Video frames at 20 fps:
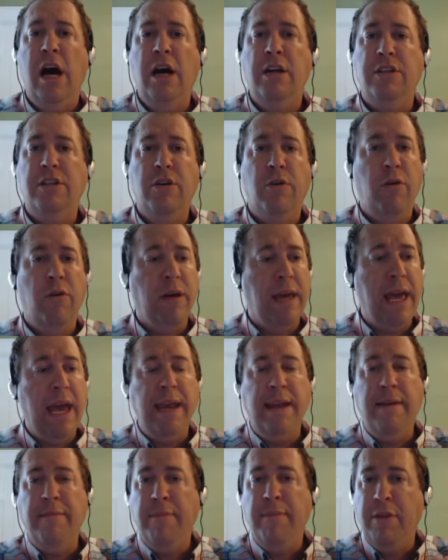So
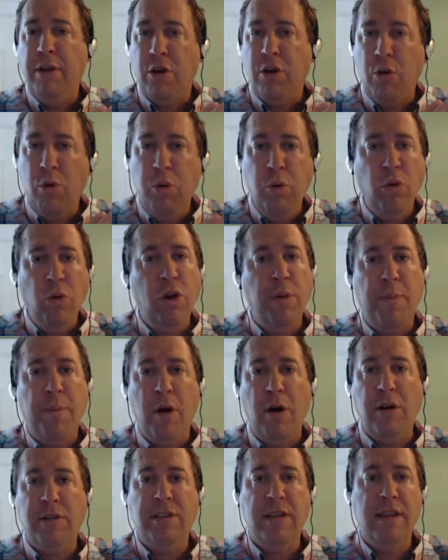again, the cooler
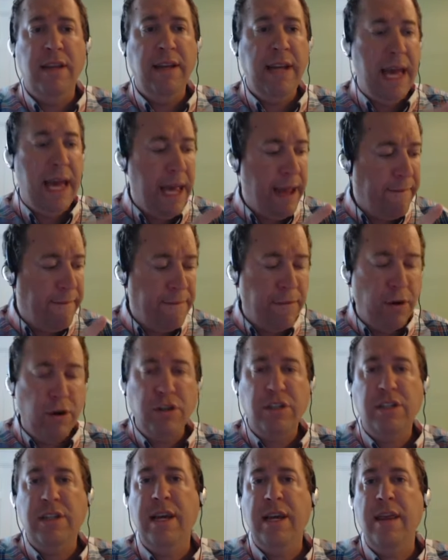parts of the day.
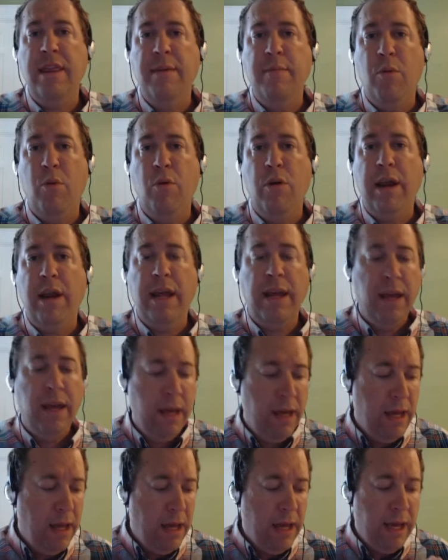First thing in the morning,
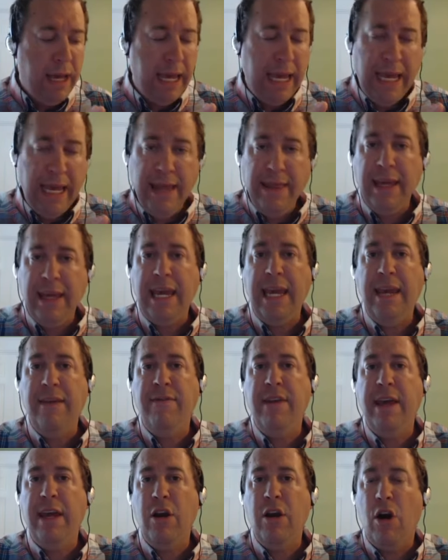in the
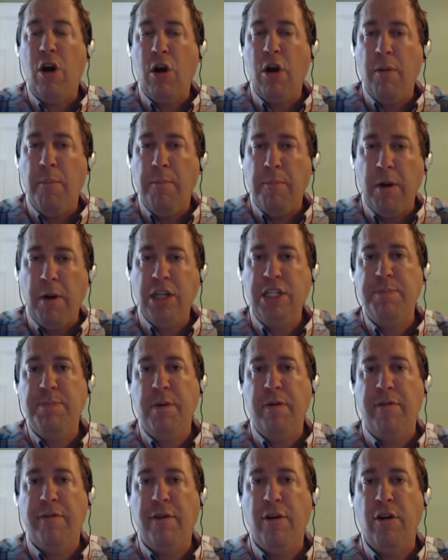evening are much
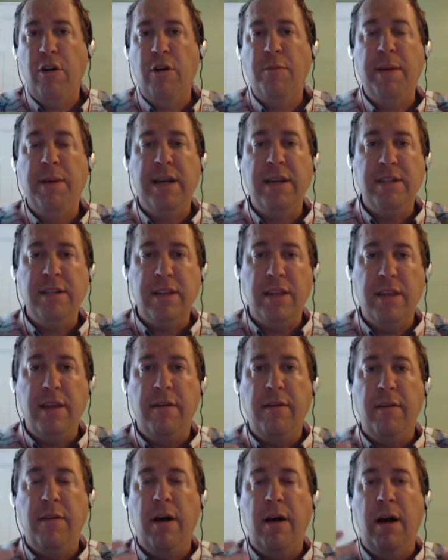preferred because
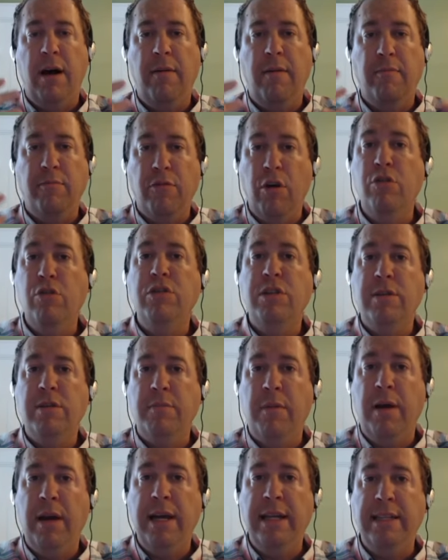the rose
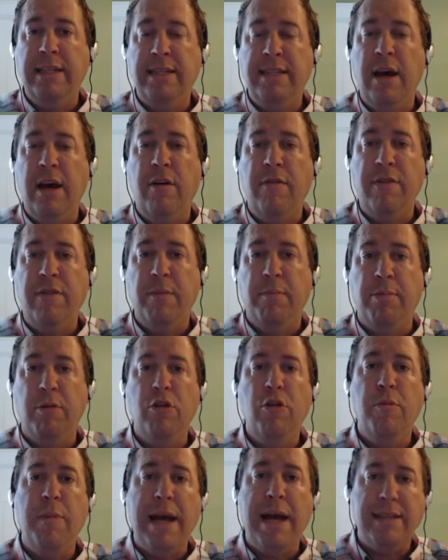itself, the
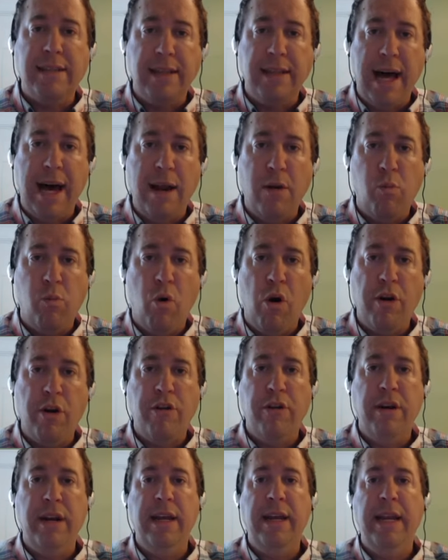bloom, has a lot of
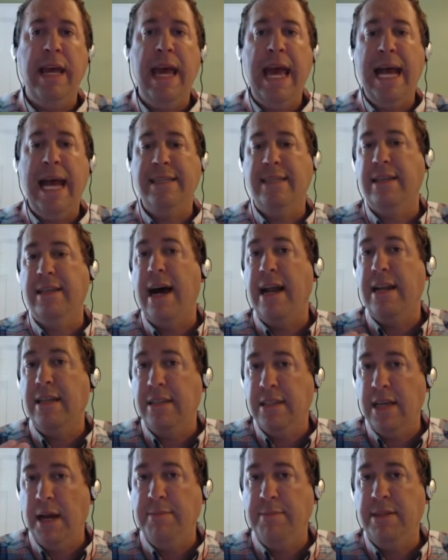water in it, has a lot of
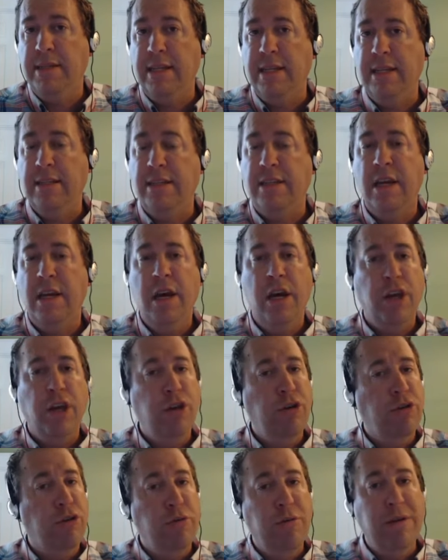substance.
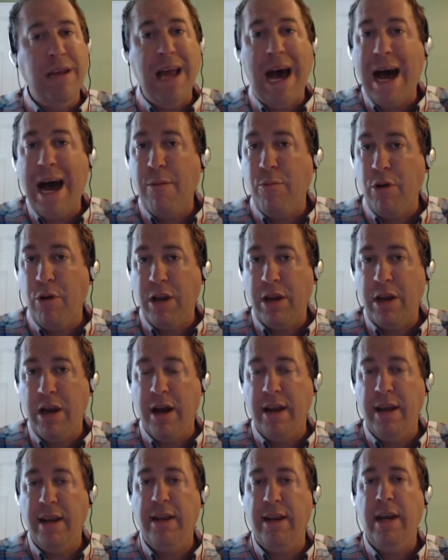You do not want to
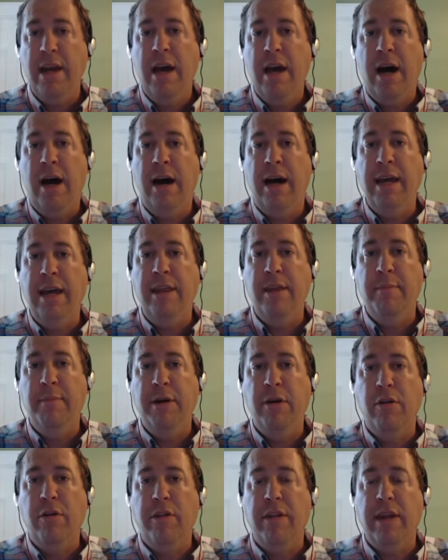cut it in the
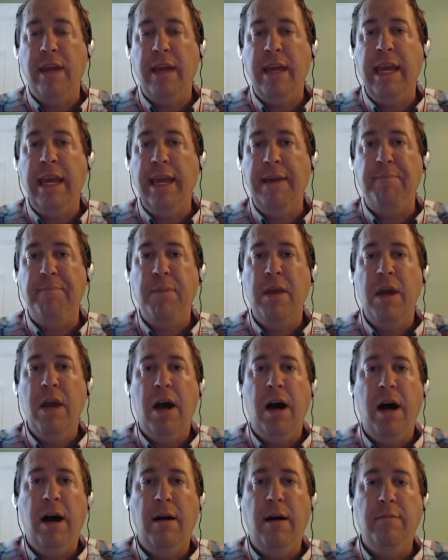middle of the heat.
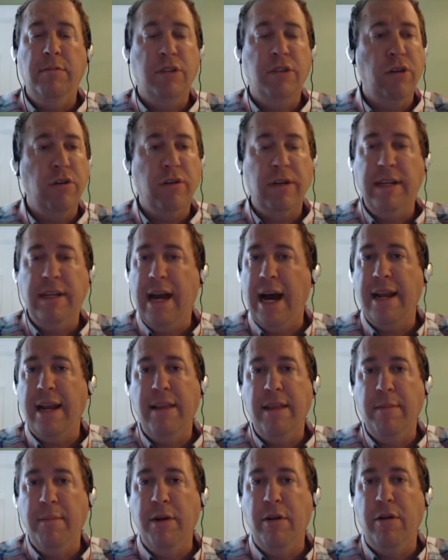Certainly not
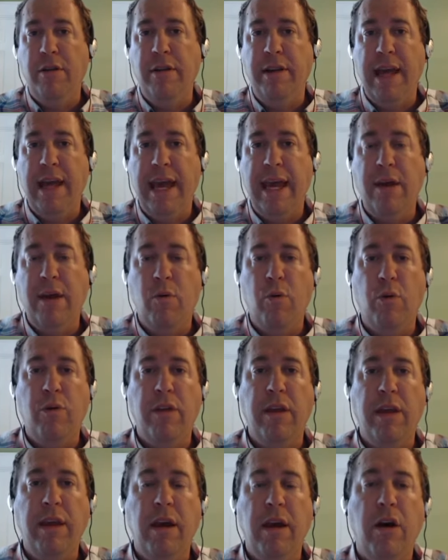in the middle of the day or
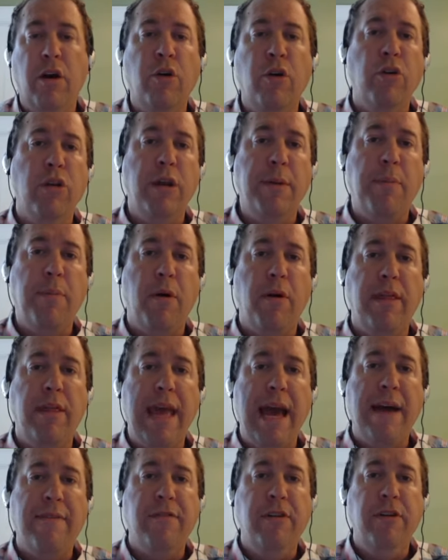the early part of
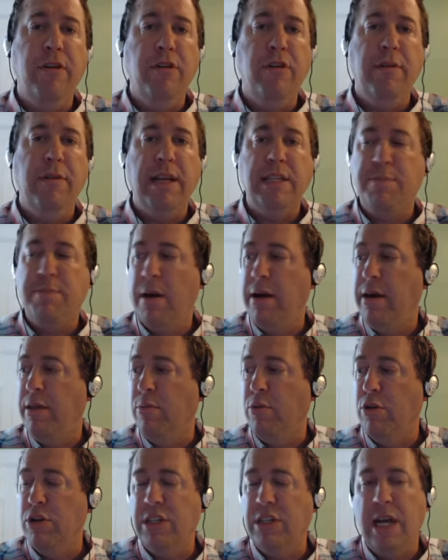the afternoon. That's probably the
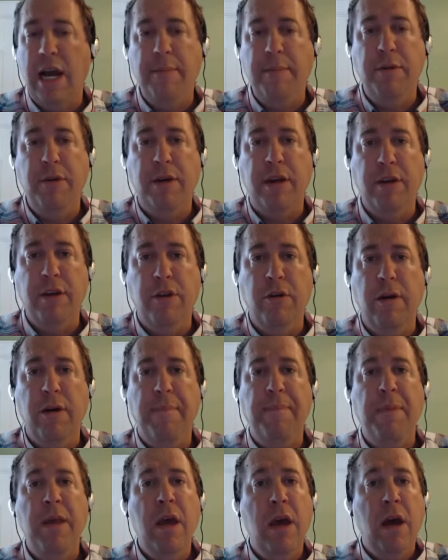worst time you can do
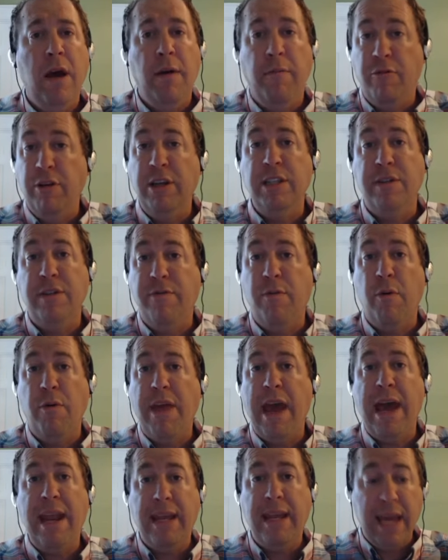it. The reason for
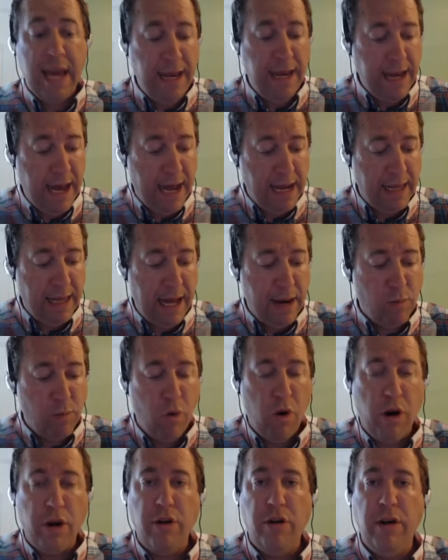that, again, not a lot of
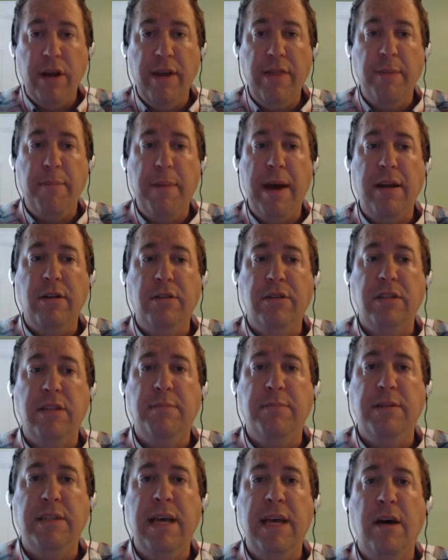water in the petals
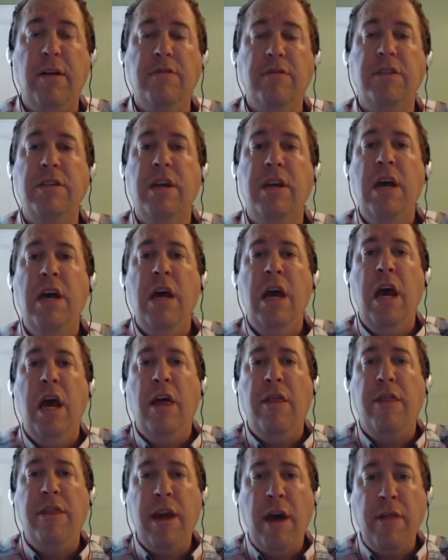themselves.
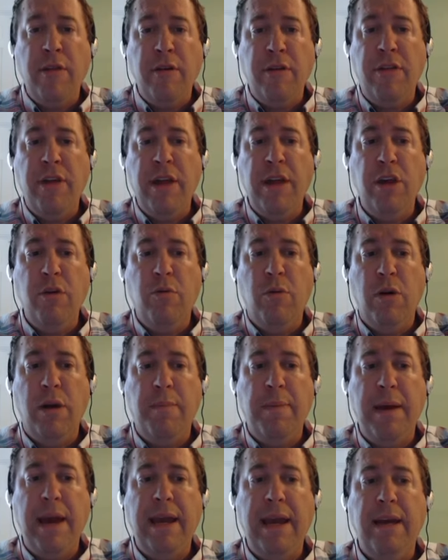The other thing you want to
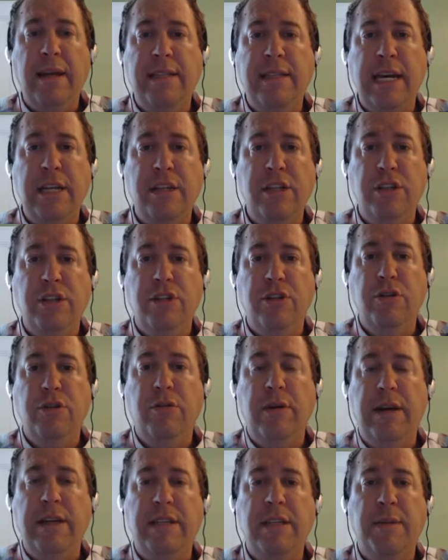pay attention
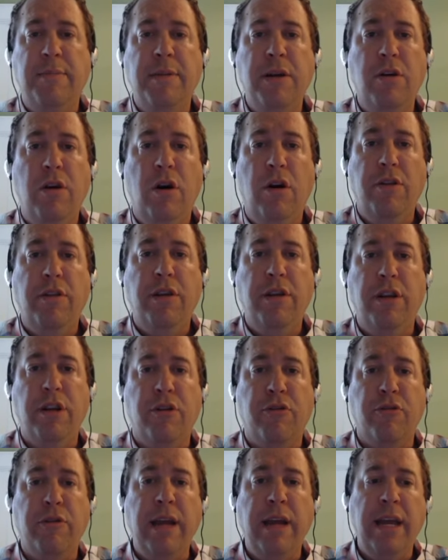to is something called the
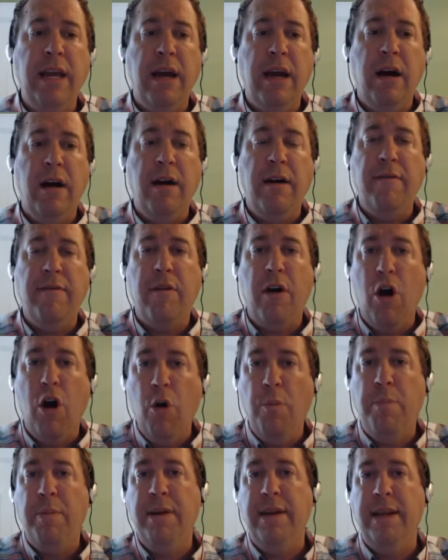degree of
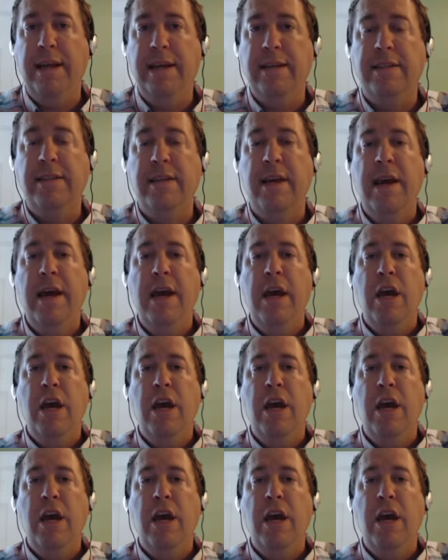openness.